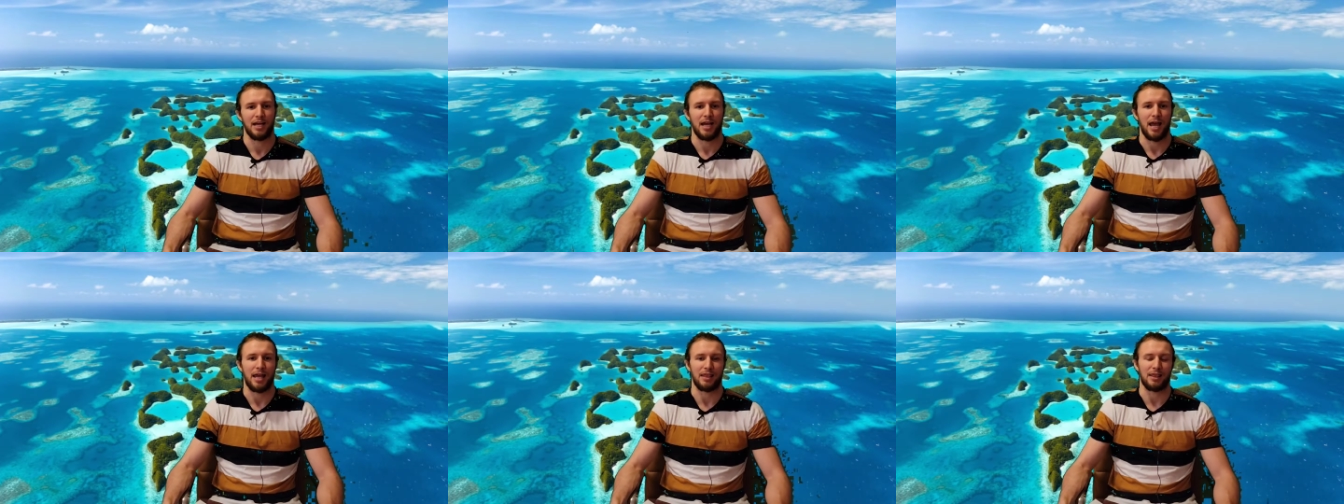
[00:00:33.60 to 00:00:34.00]

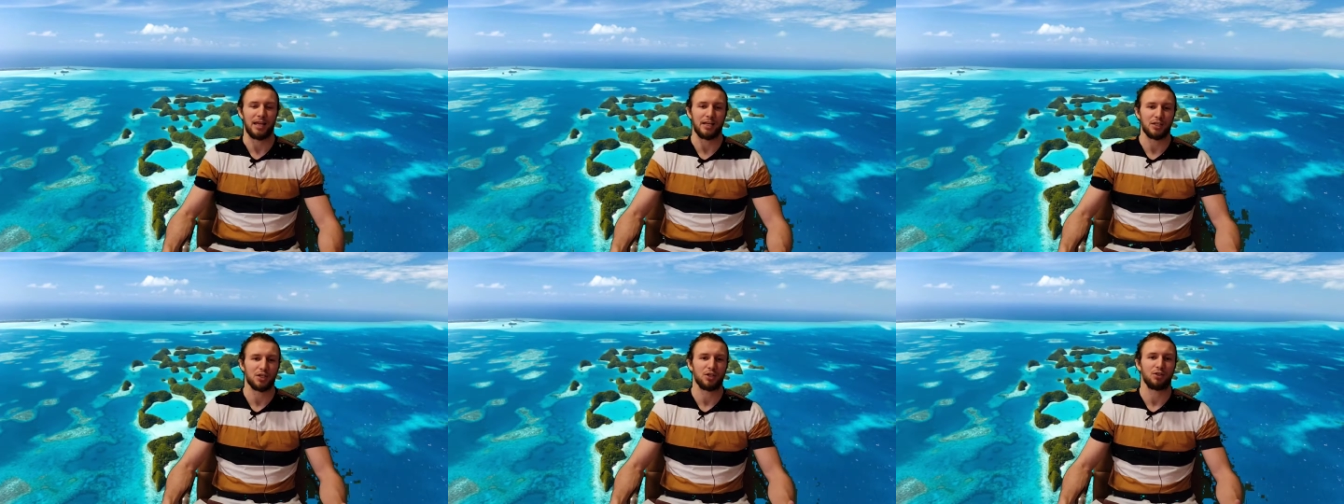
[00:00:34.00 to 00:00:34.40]
And
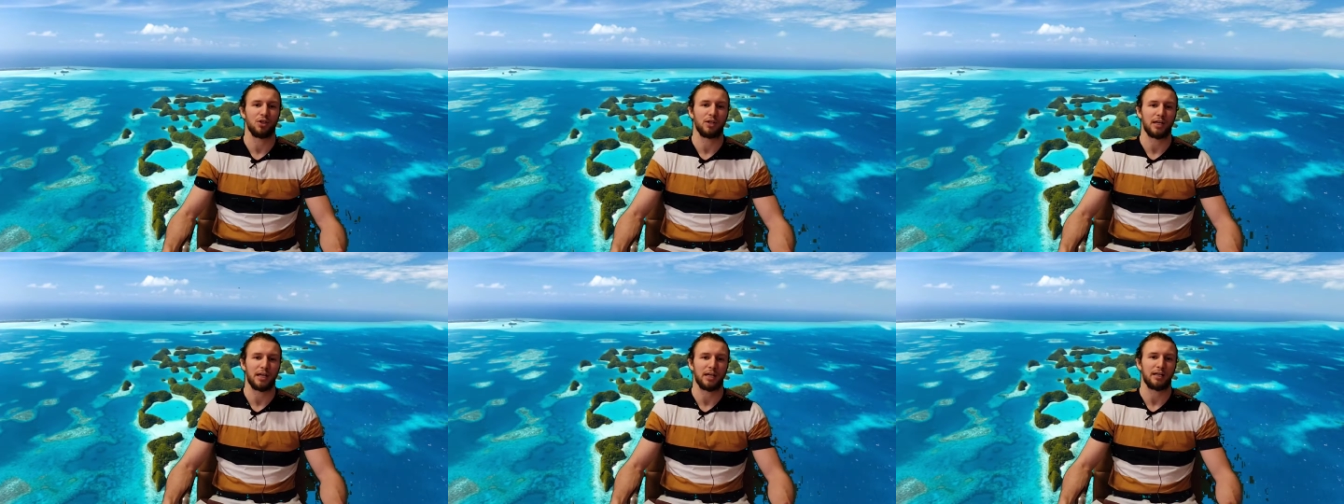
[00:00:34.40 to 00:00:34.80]
things are
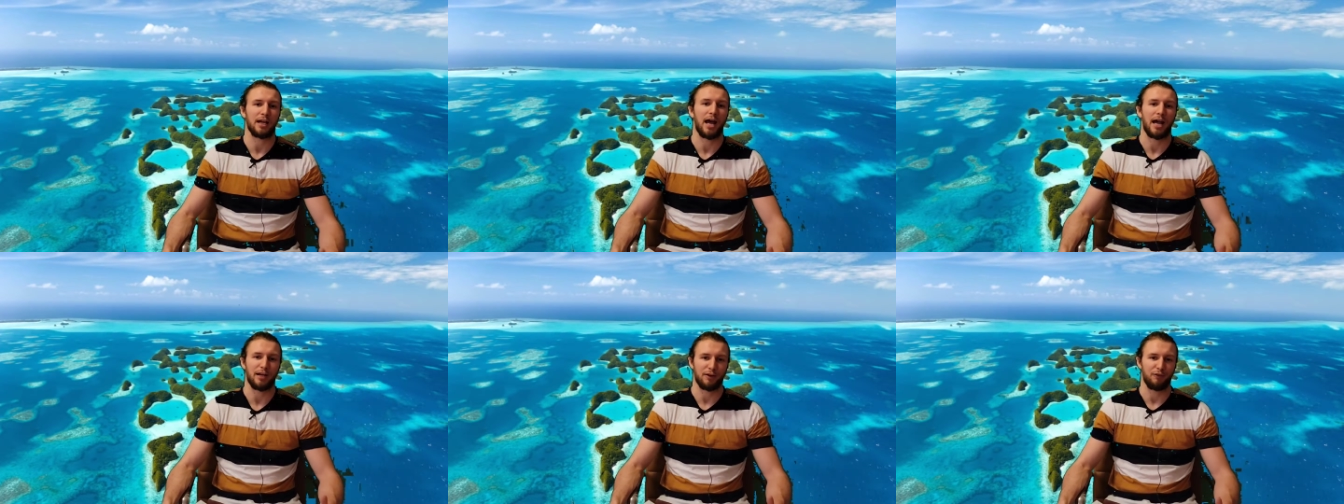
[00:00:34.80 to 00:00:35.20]
looking
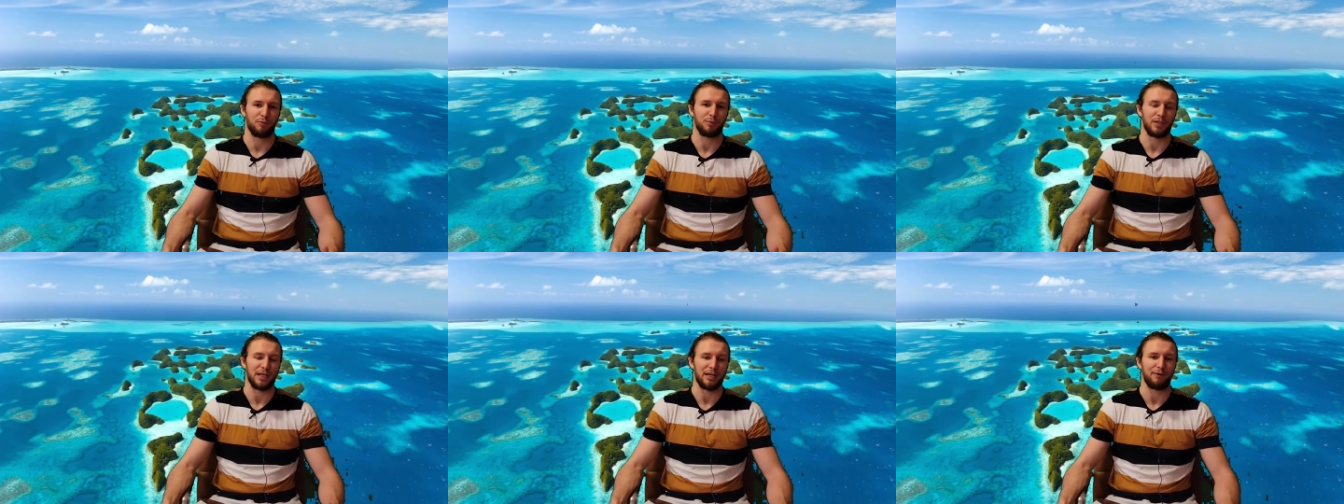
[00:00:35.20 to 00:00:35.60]
kind of
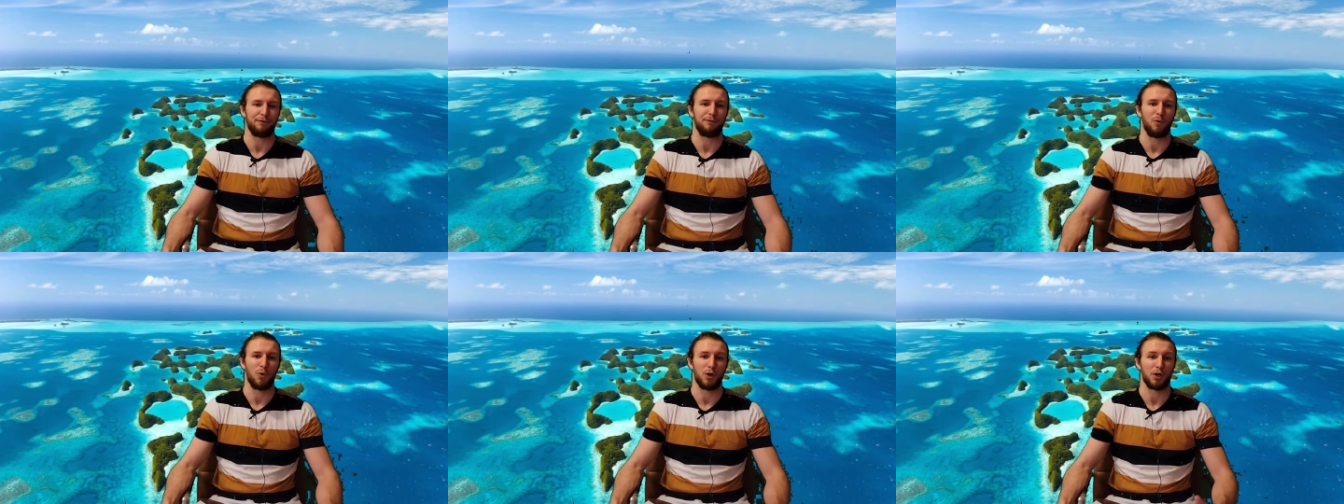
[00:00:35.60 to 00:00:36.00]
bleak
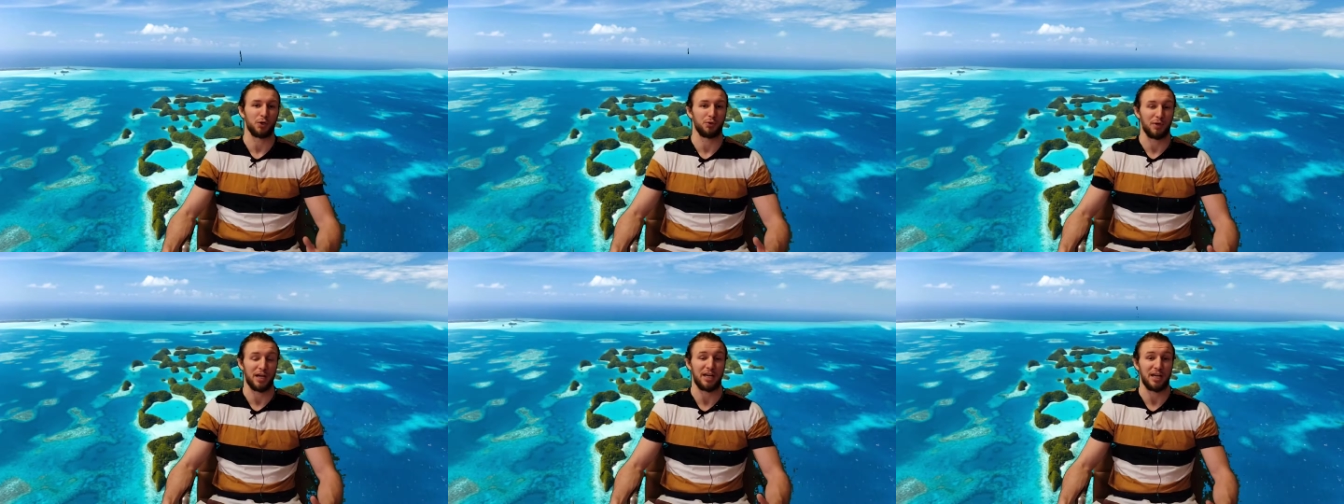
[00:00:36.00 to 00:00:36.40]
for
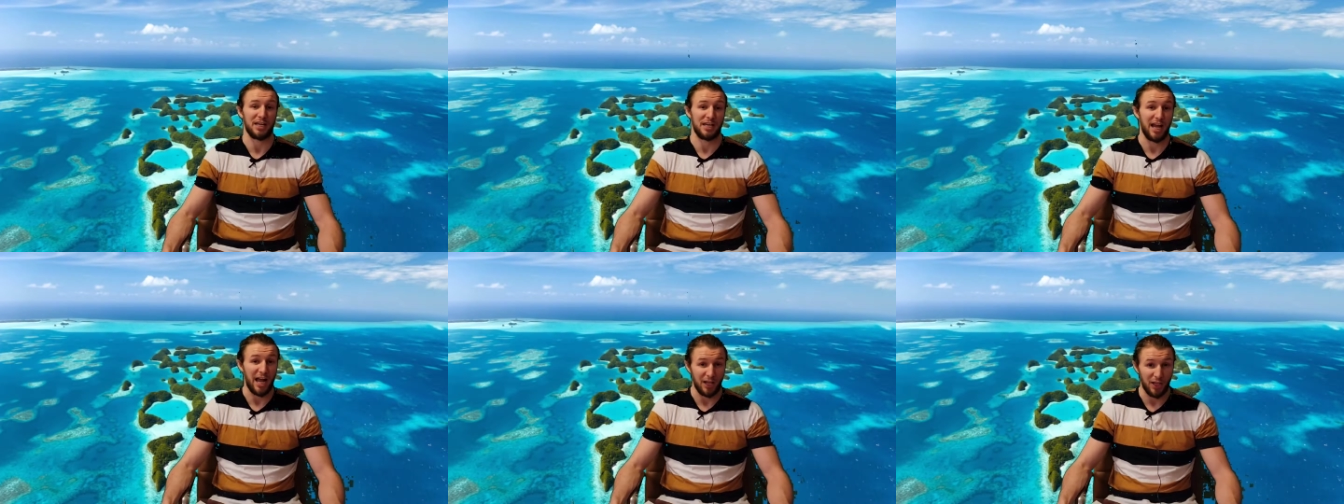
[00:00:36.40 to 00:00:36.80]
Green and
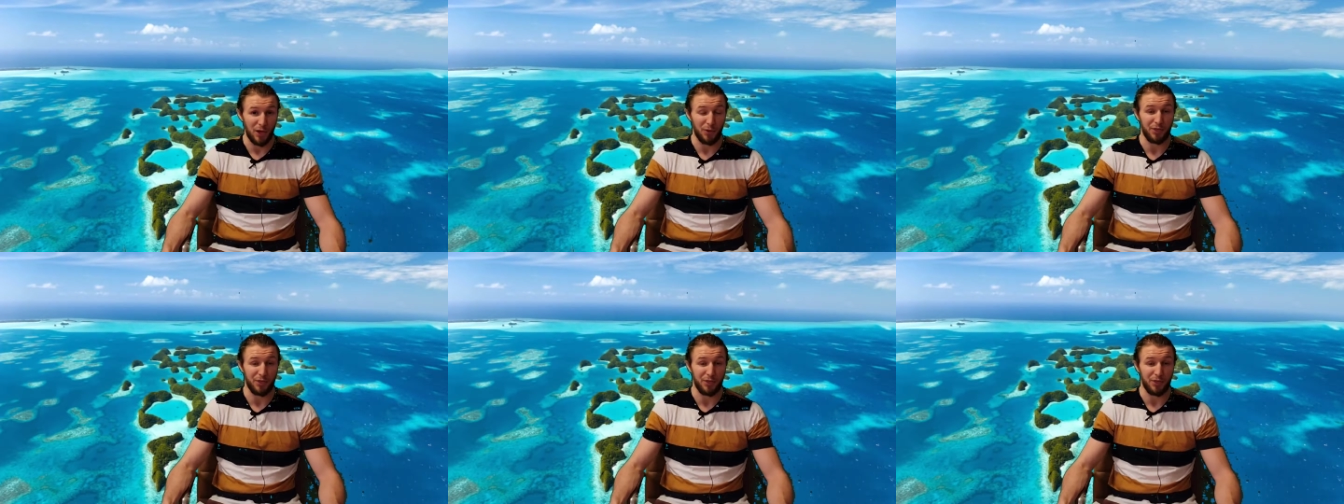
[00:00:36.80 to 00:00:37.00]
Yellow.